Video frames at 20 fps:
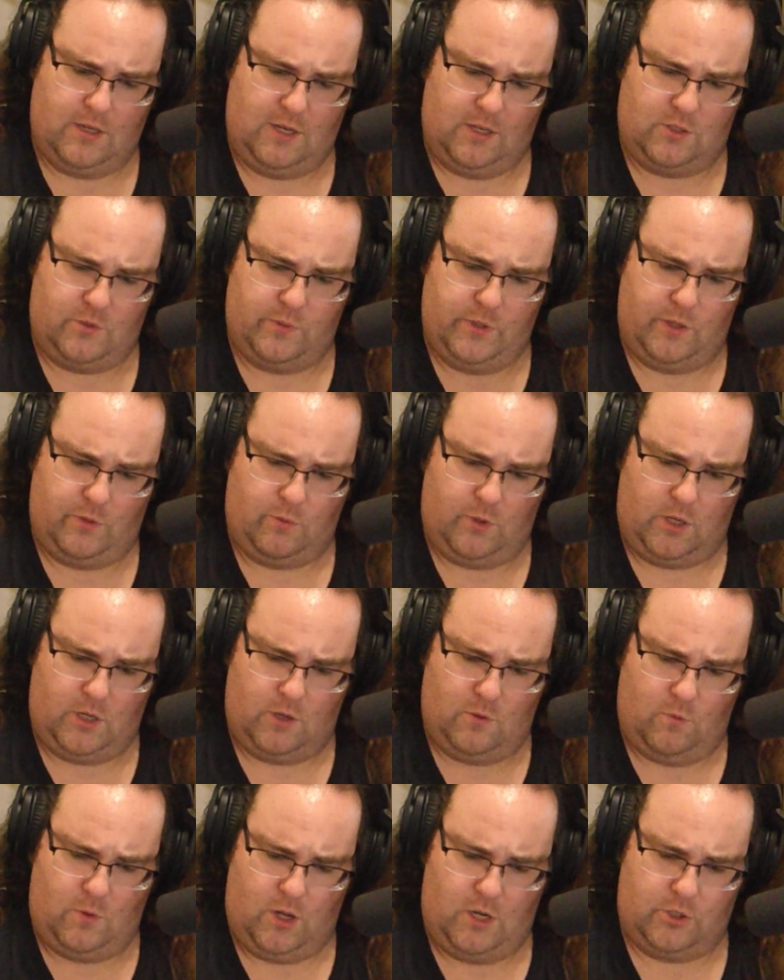Next week we're
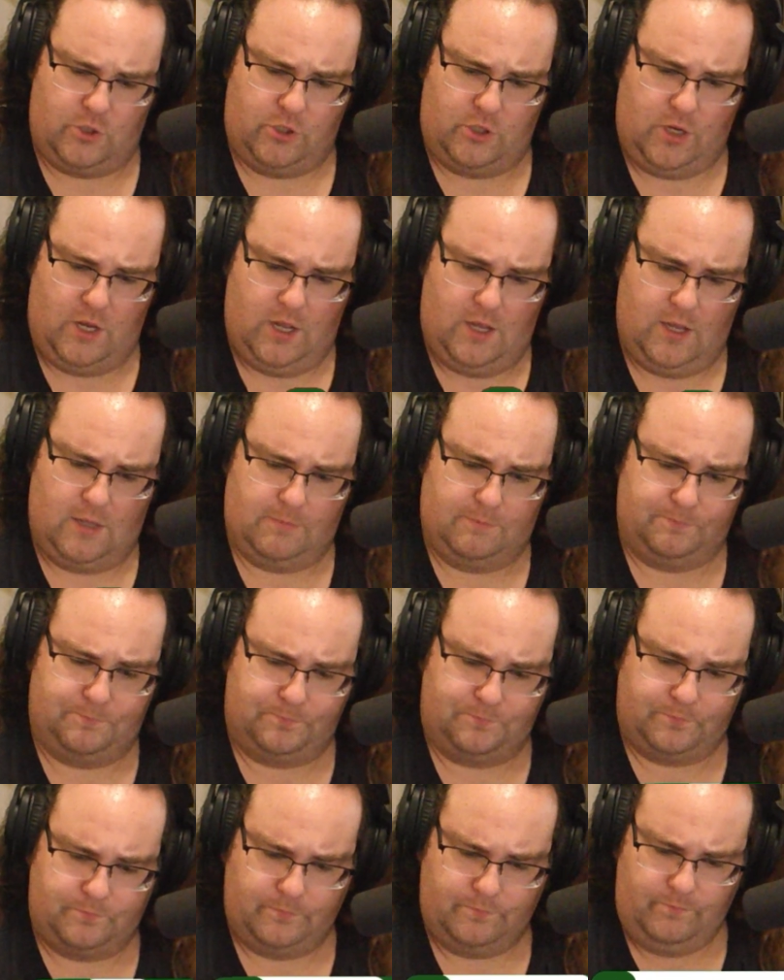gonna watch The
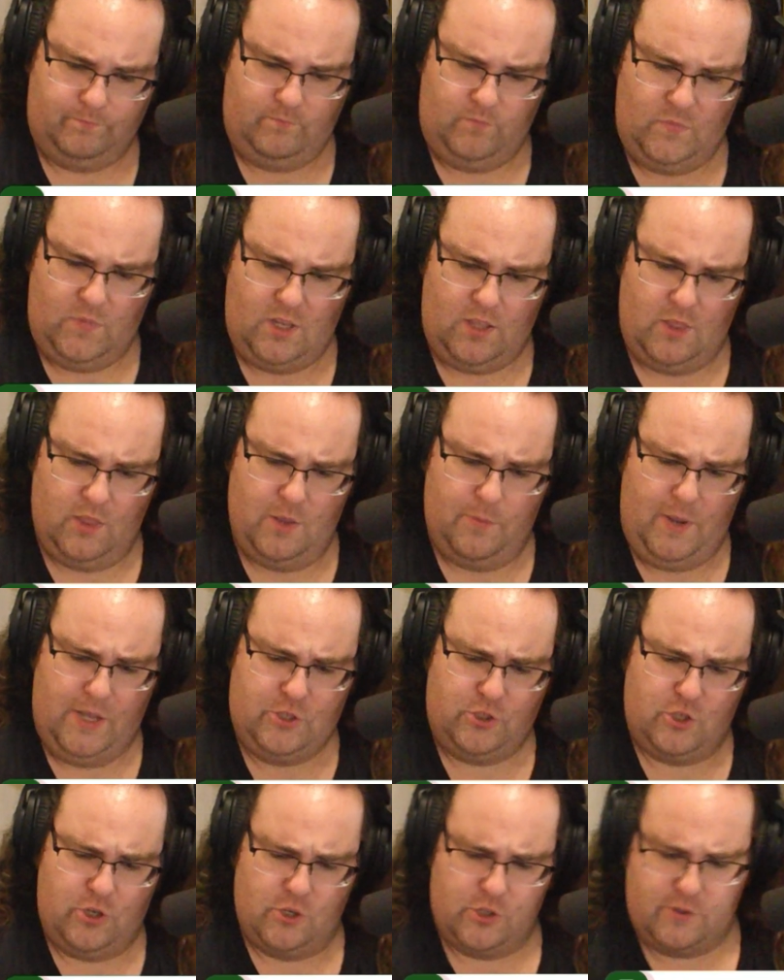
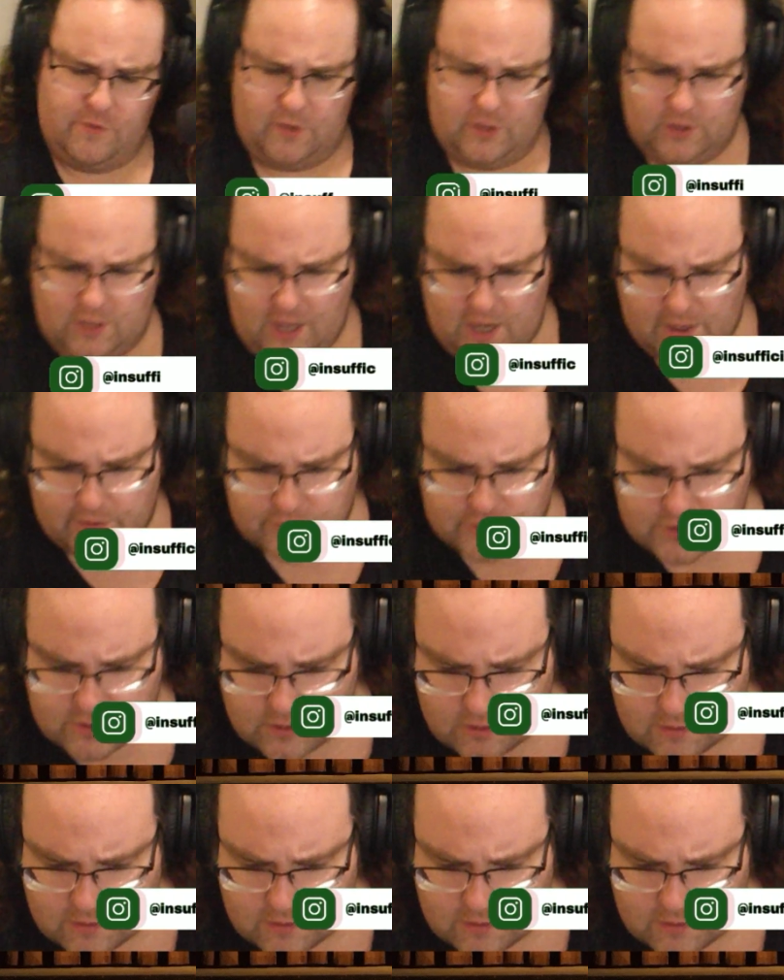Best Years of Our Lives